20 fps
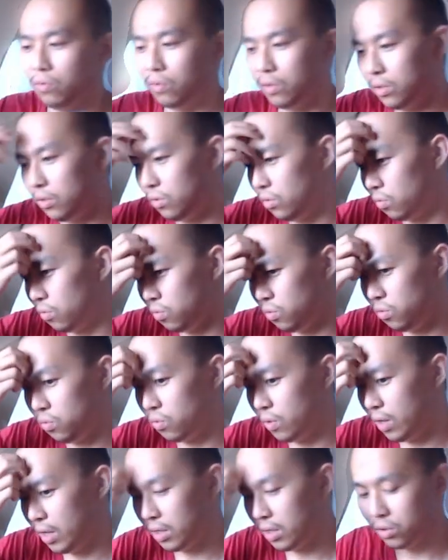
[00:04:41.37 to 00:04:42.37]
you
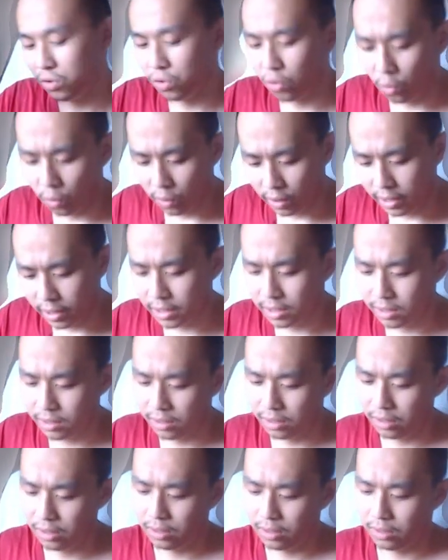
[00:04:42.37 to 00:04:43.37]
get annoyed,
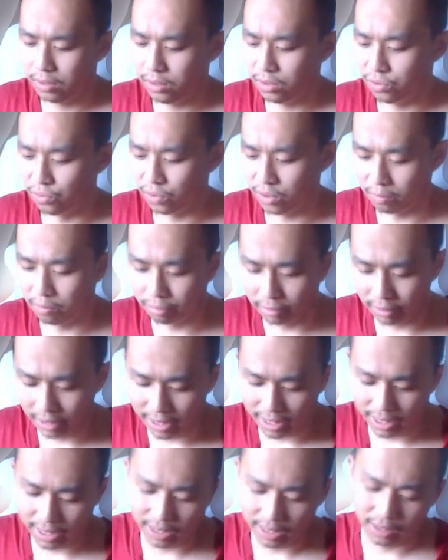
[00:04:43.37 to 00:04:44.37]
you
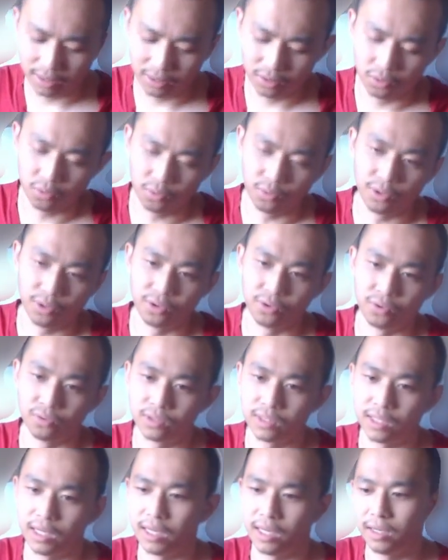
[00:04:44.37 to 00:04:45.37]
complain, or you
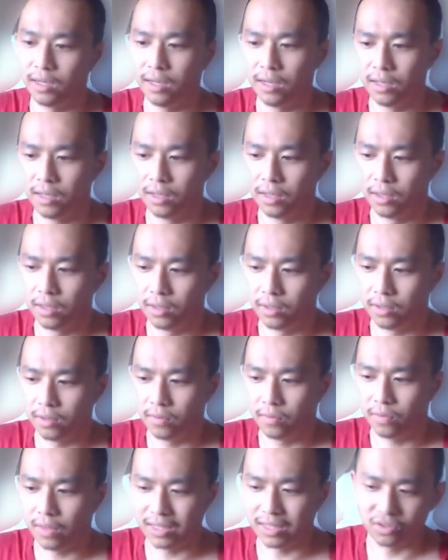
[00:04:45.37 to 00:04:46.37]
say
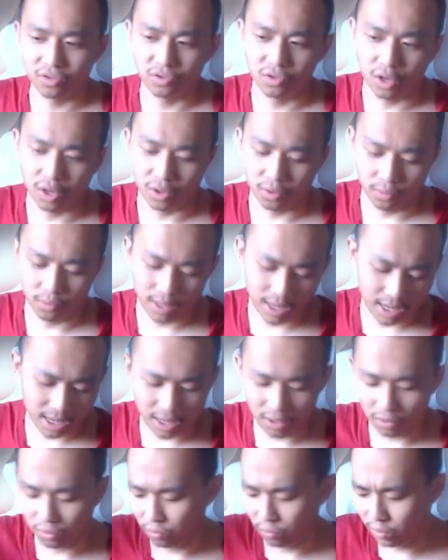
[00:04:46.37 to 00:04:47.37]
that's not okay,
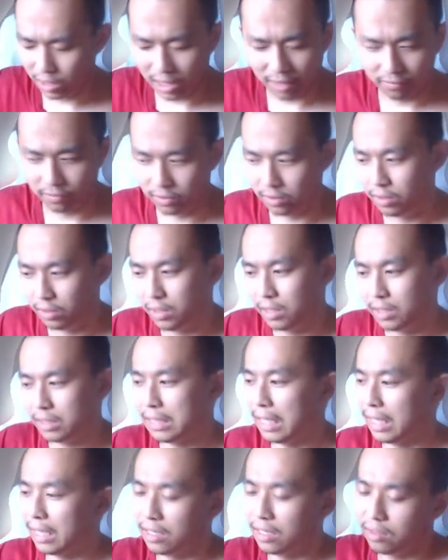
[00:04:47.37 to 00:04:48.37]
or whatever. It's
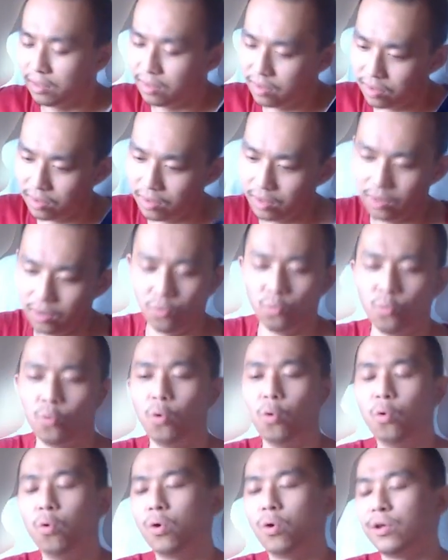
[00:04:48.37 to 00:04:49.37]
like,
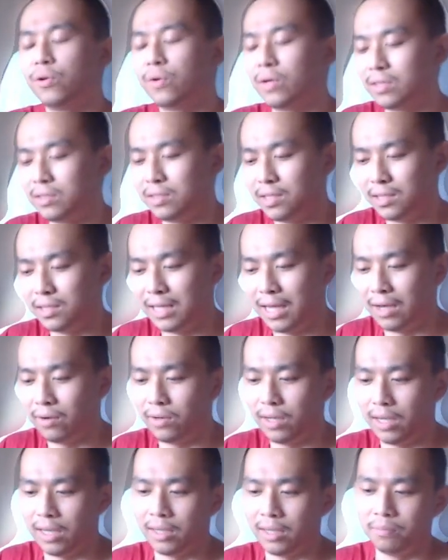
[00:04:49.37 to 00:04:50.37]
or you can sit down,
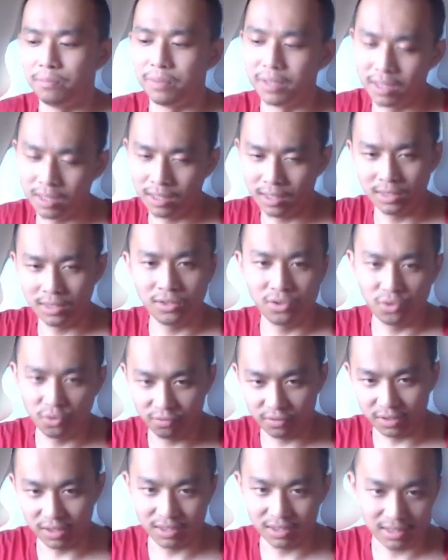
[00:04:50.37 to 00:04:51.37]
and because you've
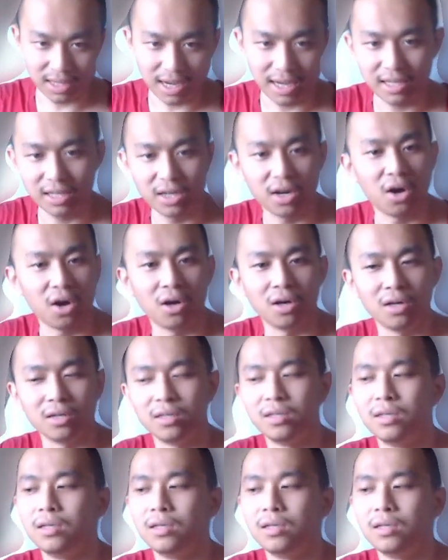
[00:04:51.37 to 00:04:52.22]
decided on